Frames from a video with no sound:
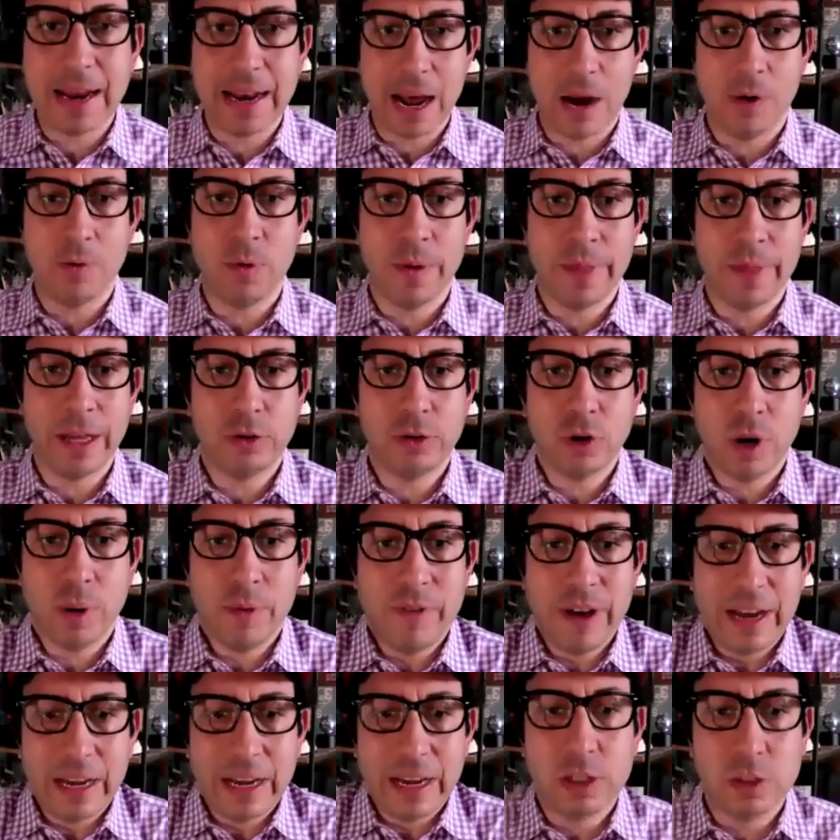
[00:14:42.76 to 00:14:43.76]
outrun that trauma. If
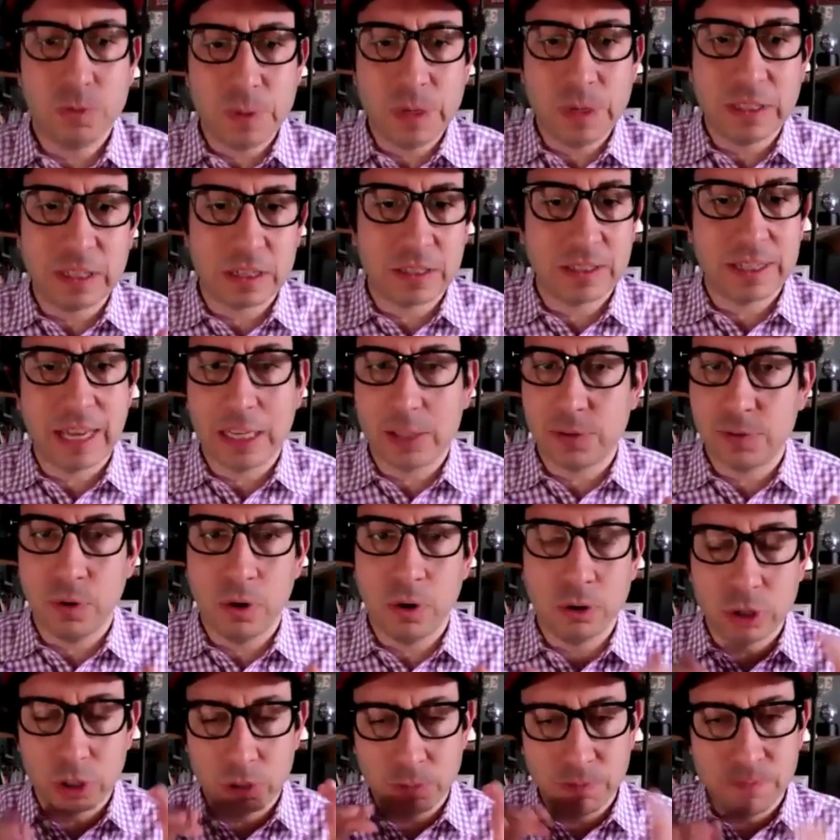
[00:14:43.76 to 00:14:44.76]
I can just be successful
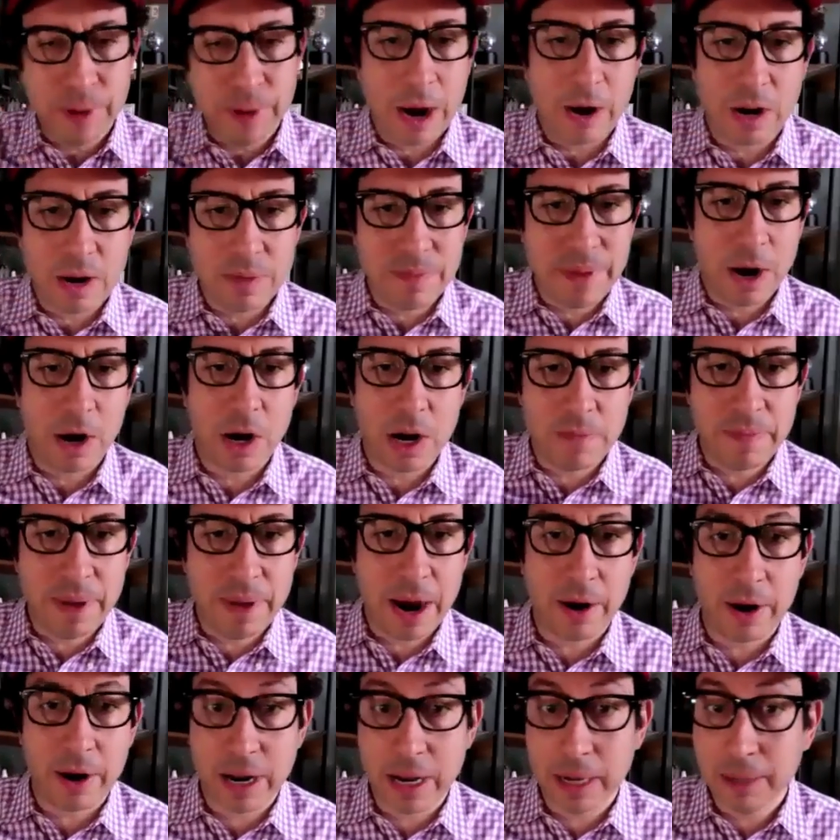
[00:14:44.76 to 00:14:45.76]
and just bury, bury,
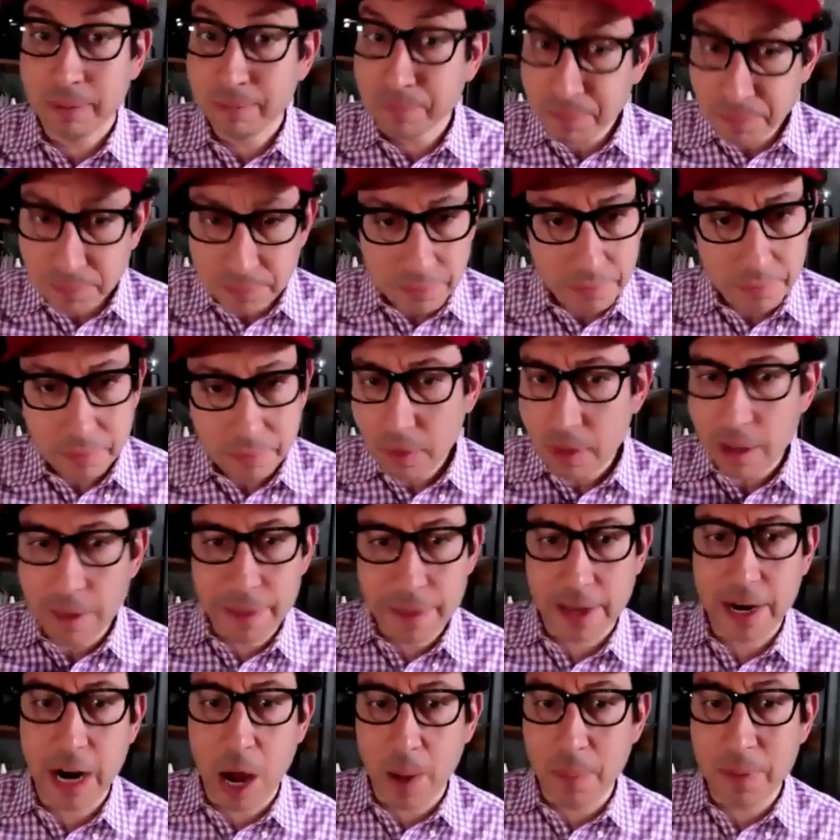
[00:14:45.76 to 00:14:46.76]
bury,
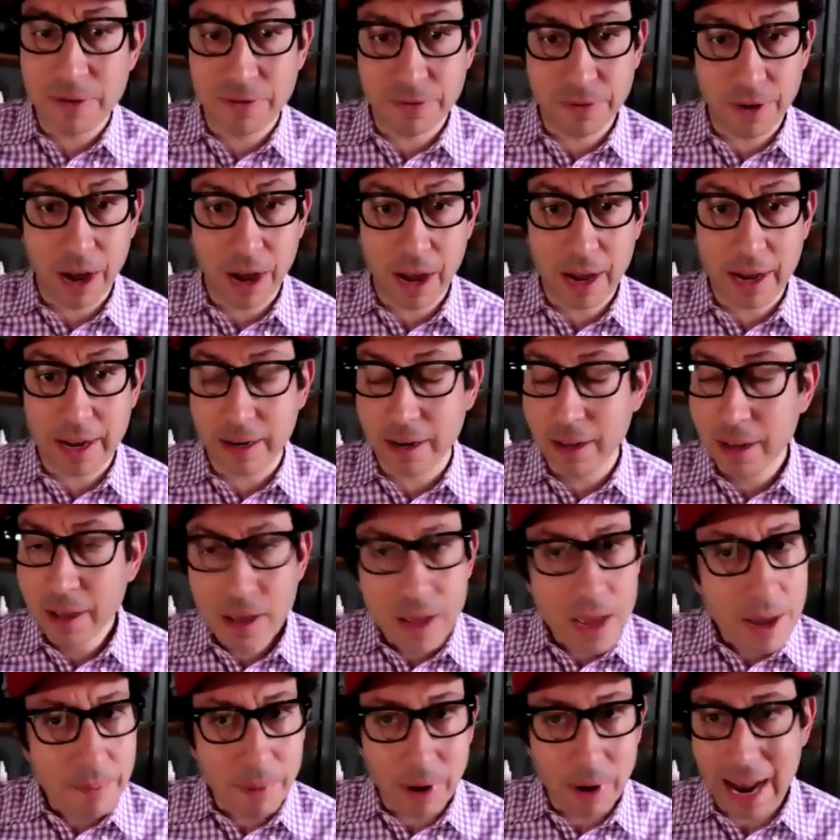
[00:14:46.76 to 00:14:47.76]
then I'll be fine.
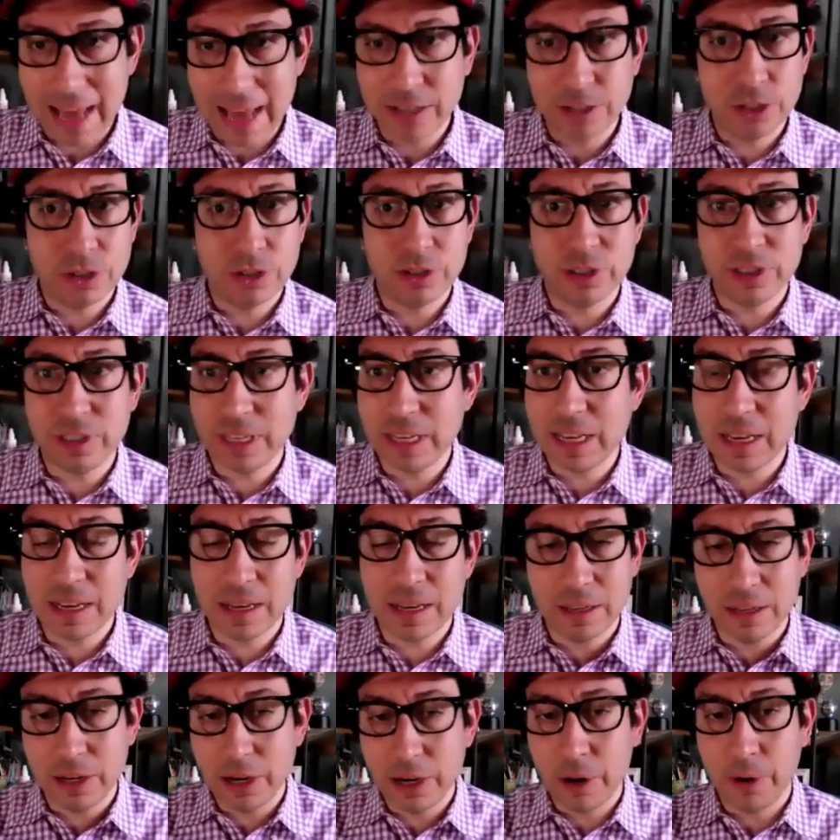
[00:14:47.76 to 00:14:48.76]
But as you see,
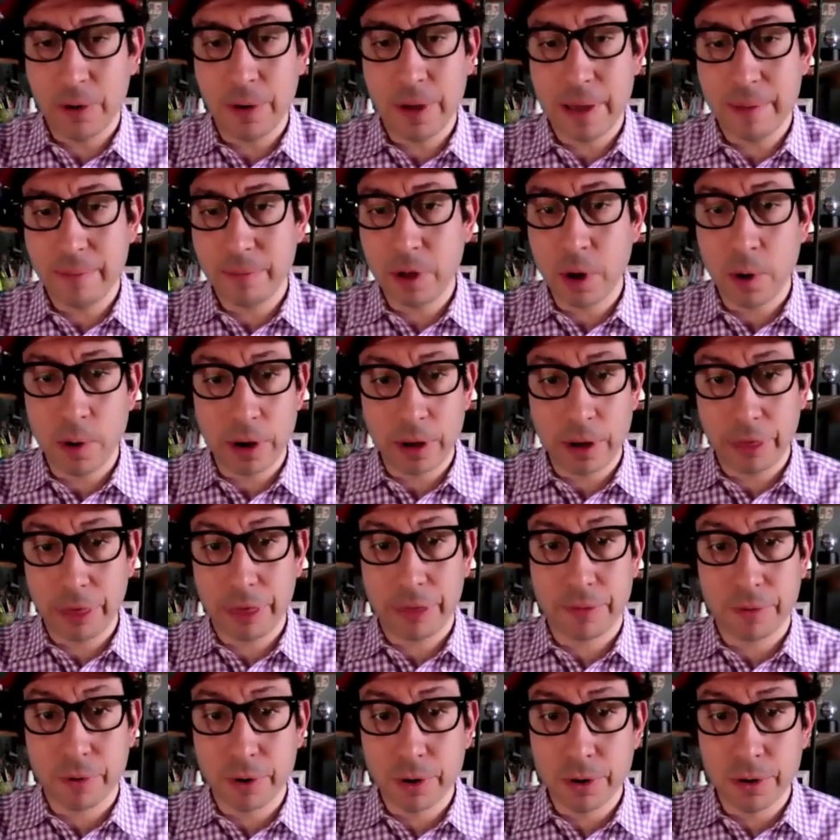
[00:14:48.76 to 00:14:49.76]
you know, him going
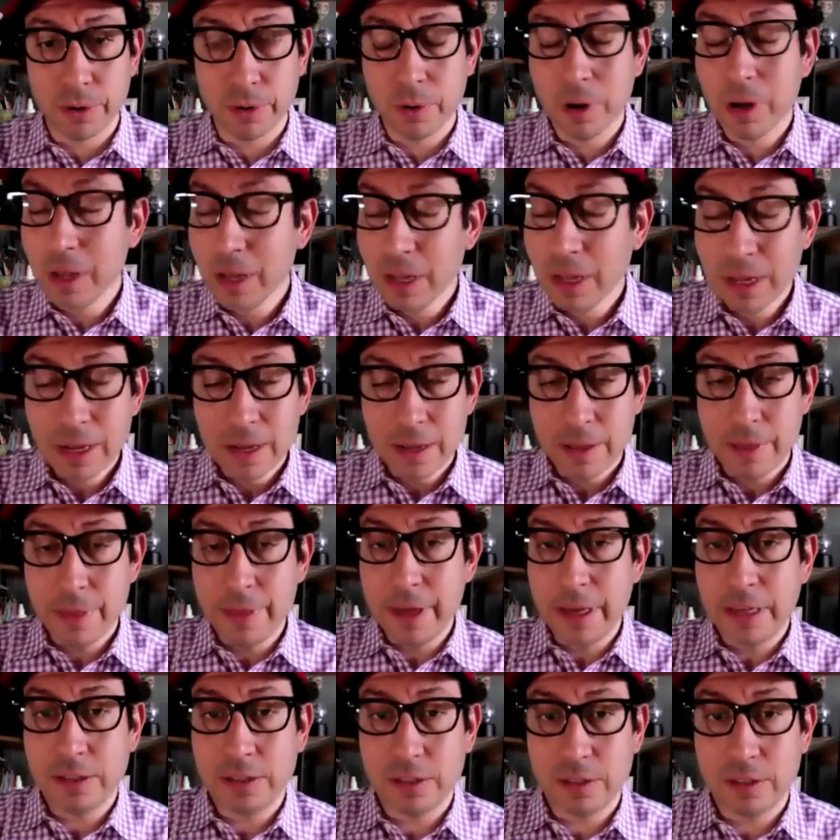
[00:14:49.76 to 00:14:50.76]
through
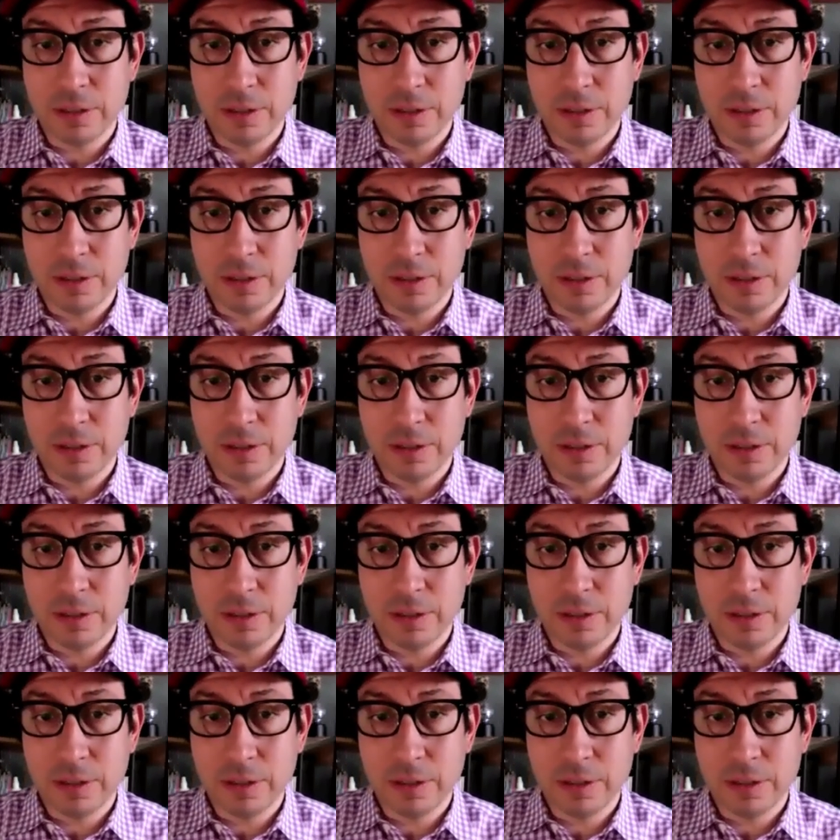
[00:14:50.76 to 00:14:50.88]
this,